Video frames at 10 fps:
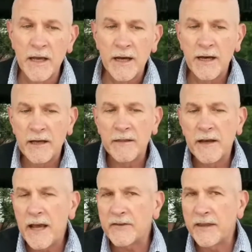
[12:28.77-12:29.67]
The
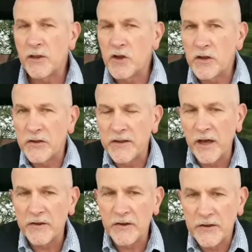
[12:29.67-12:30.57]
next thing that Jesus
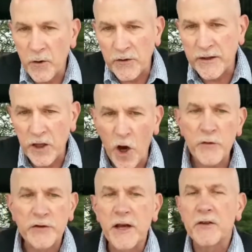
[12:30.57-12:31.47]
tells us, or that the
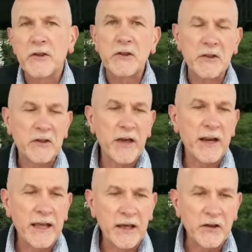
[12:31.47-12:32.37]
author tells us in the
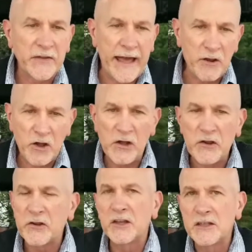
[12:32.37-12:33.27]
study, is that
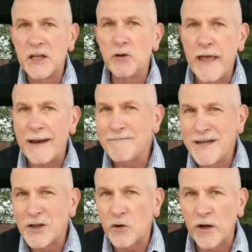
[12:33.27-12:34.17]
Jesus continued that
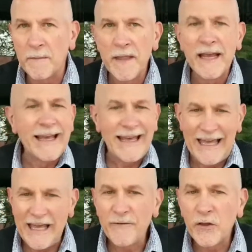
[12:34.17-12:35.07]
ministry
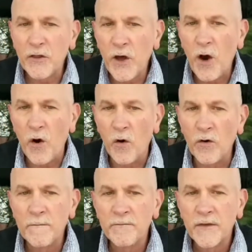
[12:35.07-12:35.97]
even
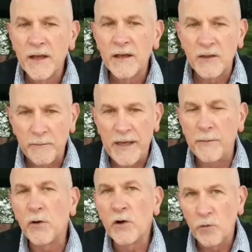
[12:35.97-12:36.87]
though the
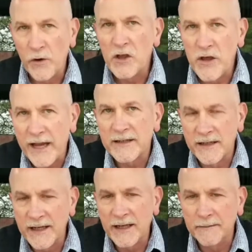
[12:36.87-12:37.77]
people rejected
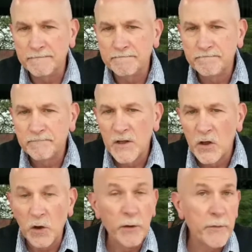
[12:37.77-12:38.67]
him.
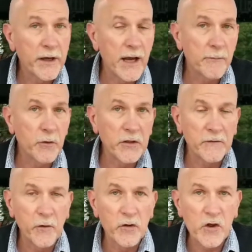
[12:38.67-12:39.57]
So we pick up with the
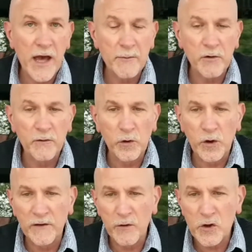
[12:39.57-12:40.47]
4th chapter of Luke
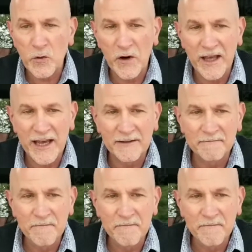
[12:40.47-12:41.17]
in verse 28.